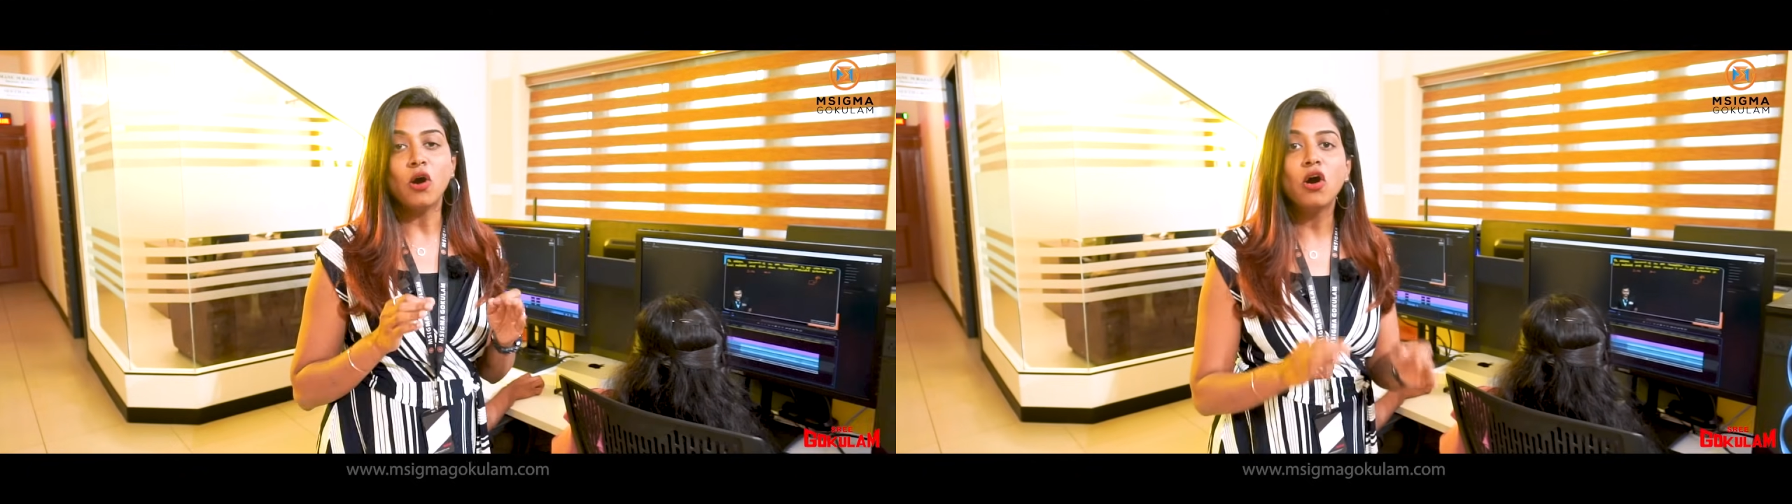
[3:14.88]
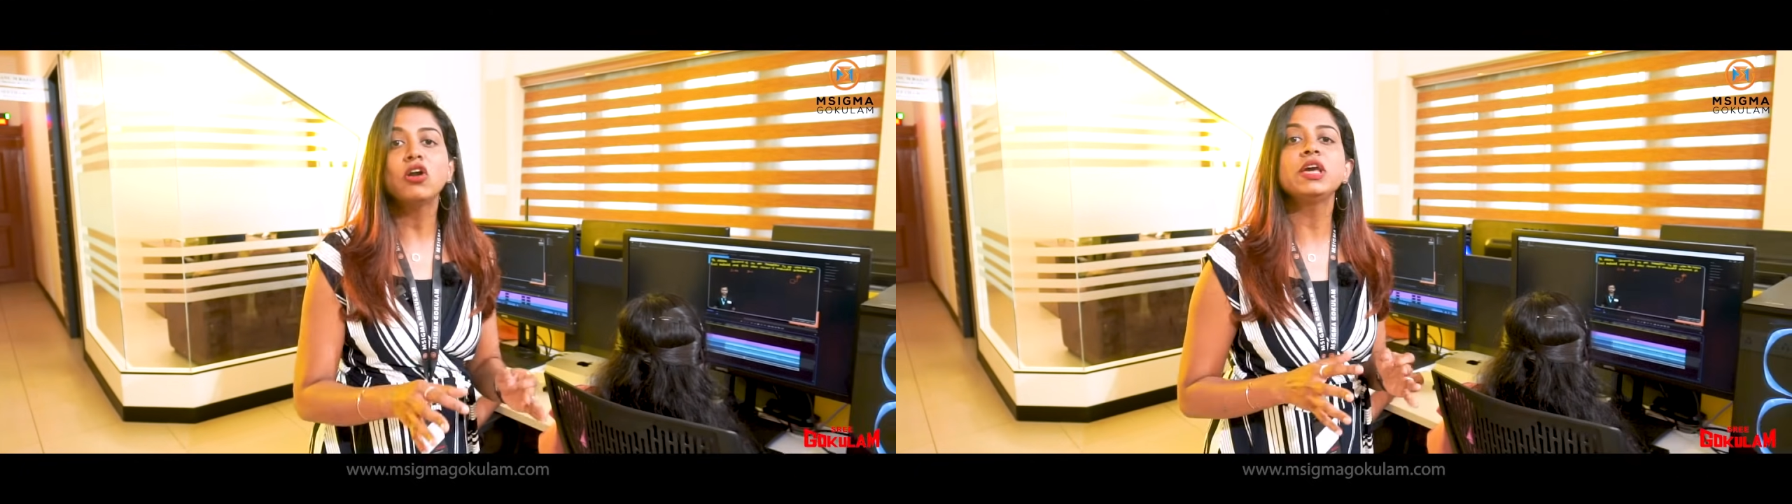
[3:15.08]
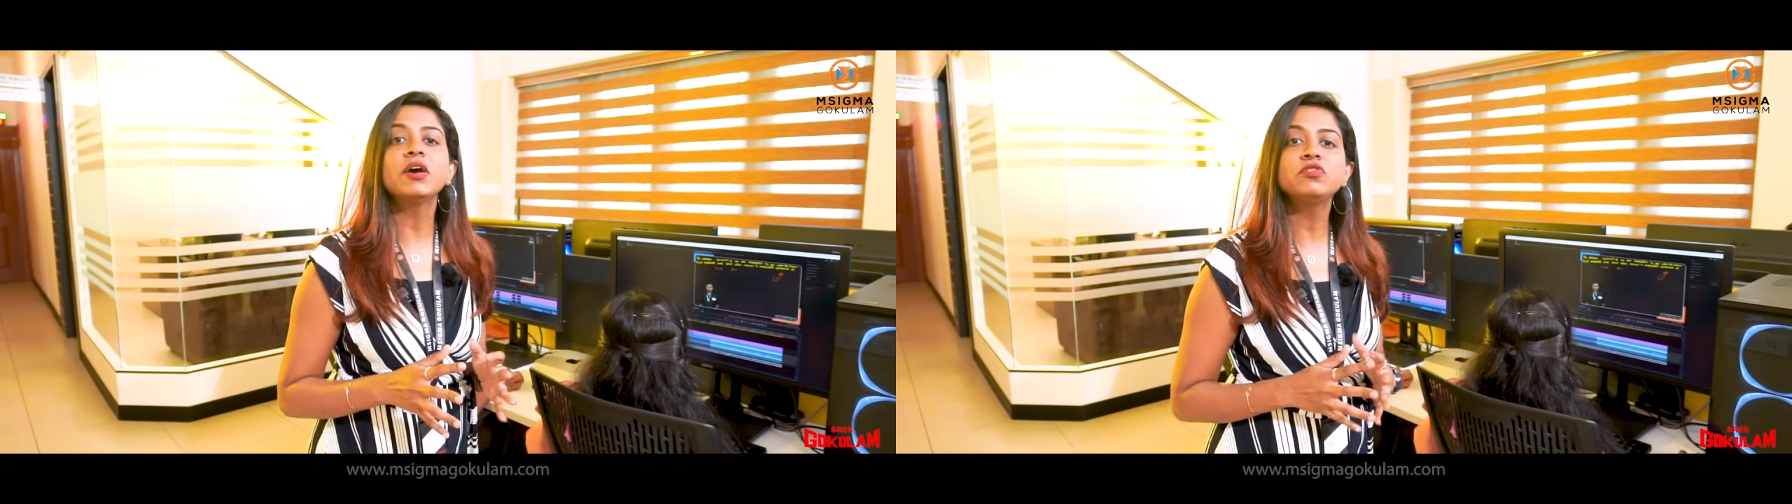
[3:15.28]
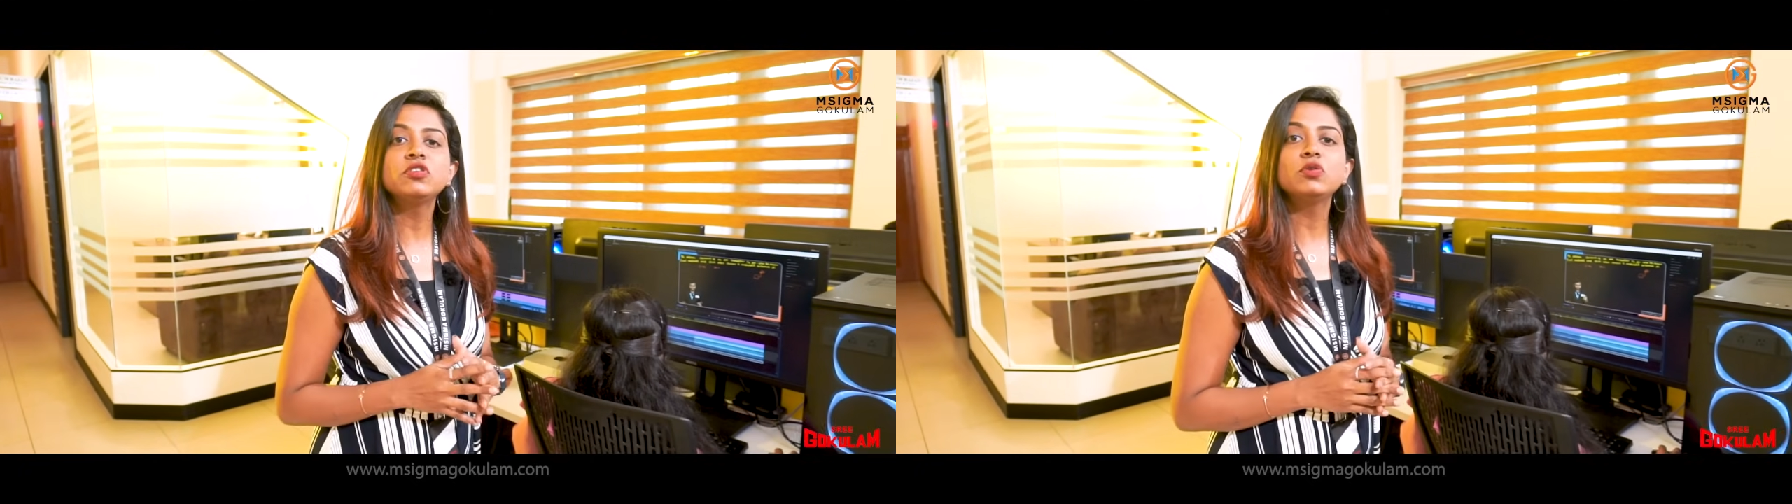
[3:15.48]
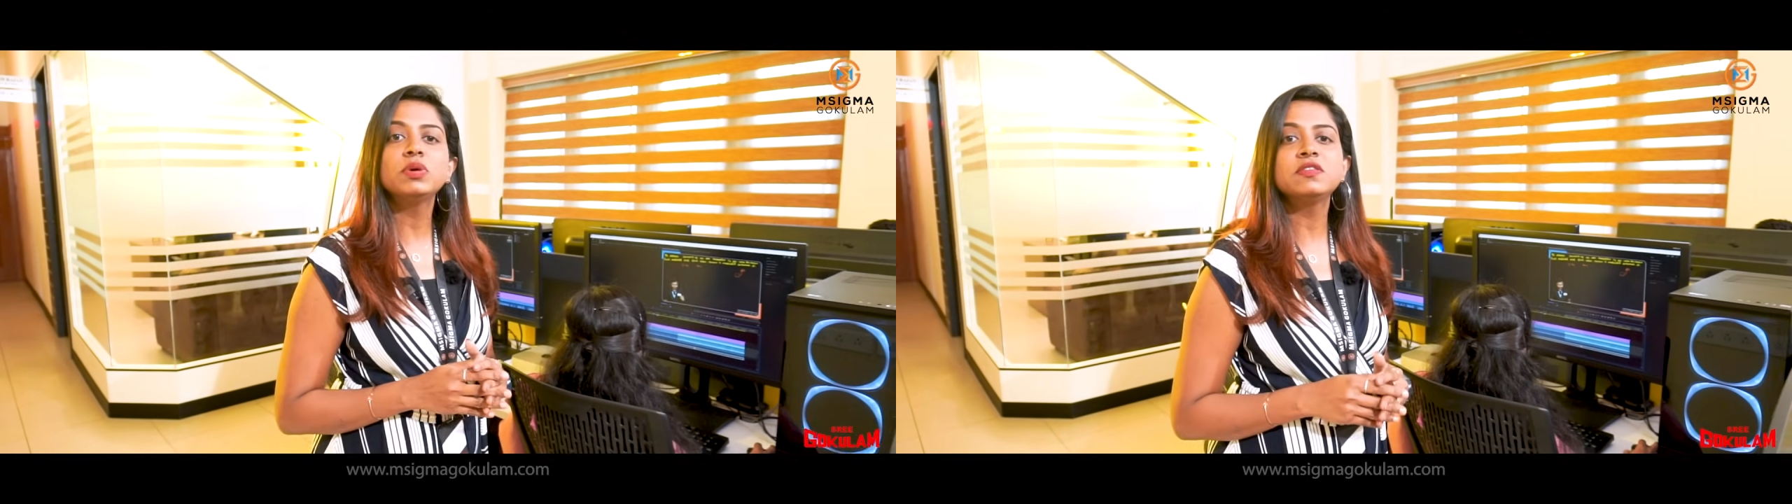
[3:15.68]
all you have to
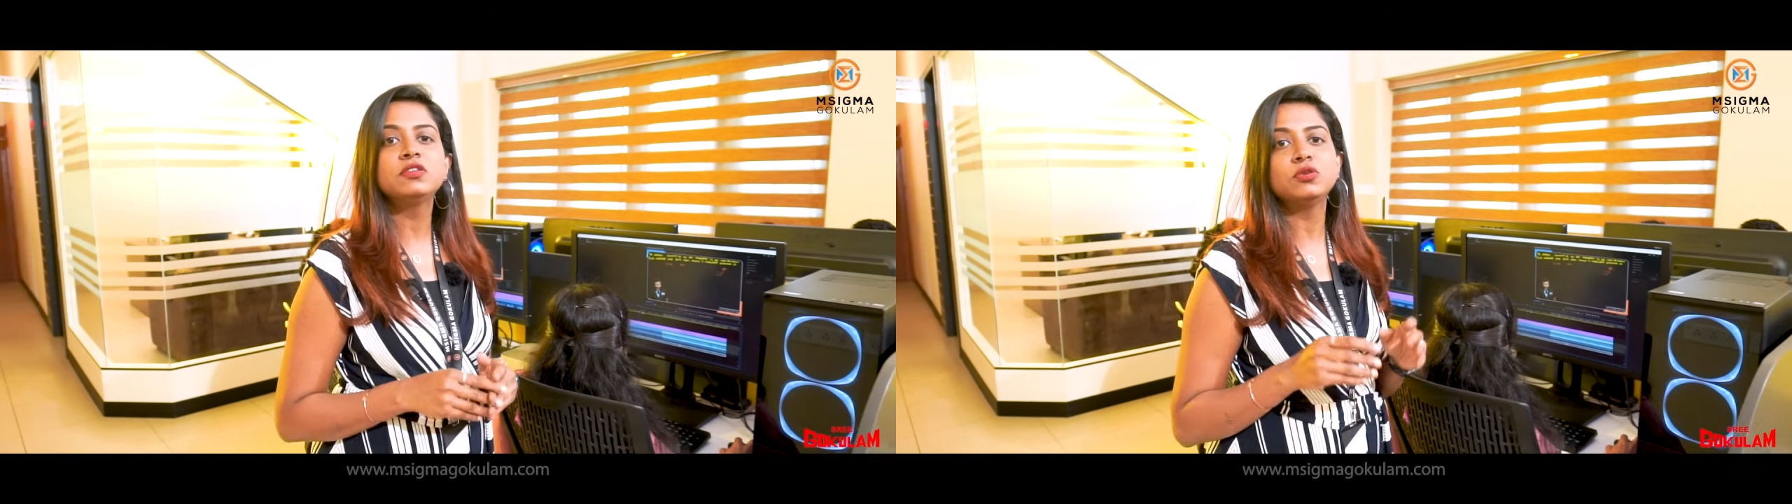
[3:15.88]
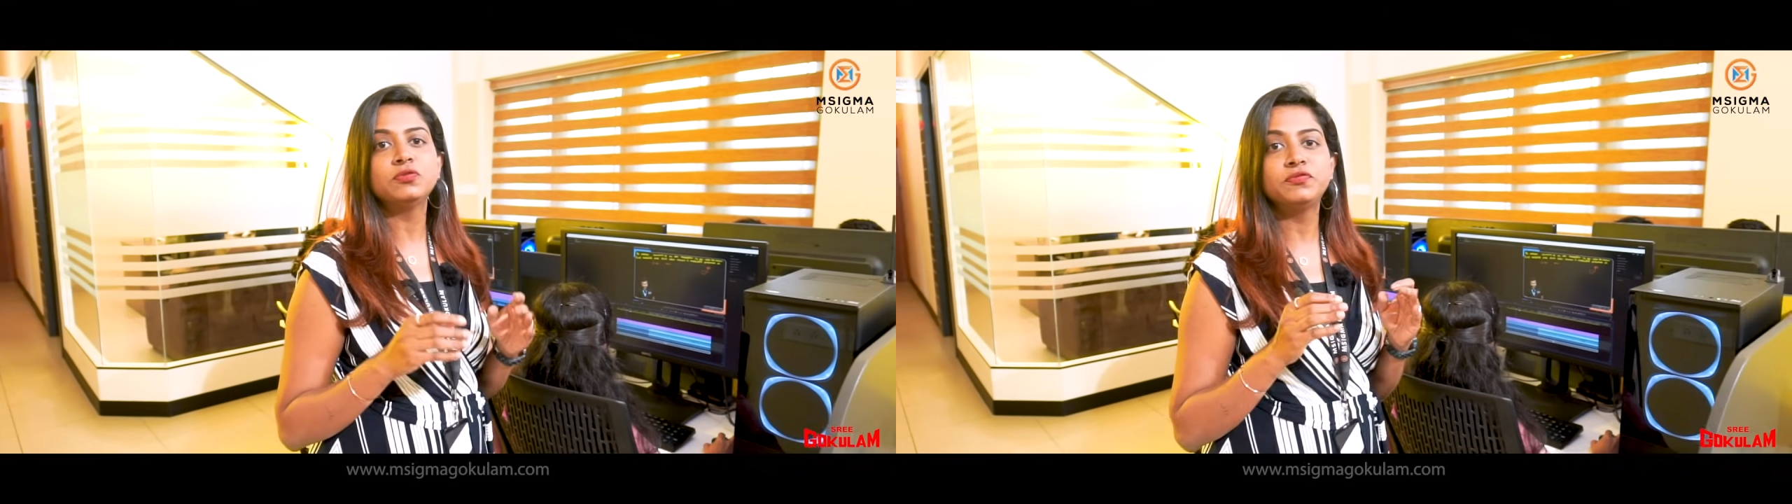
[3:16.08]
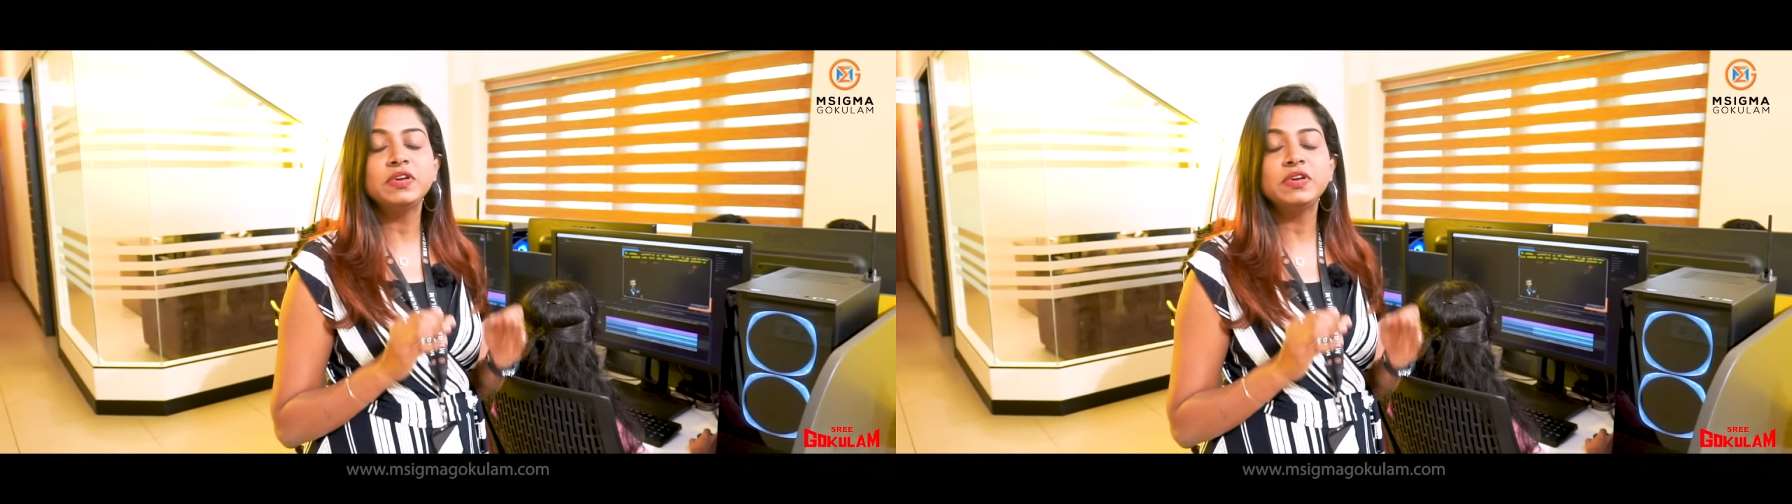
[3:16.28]
do is do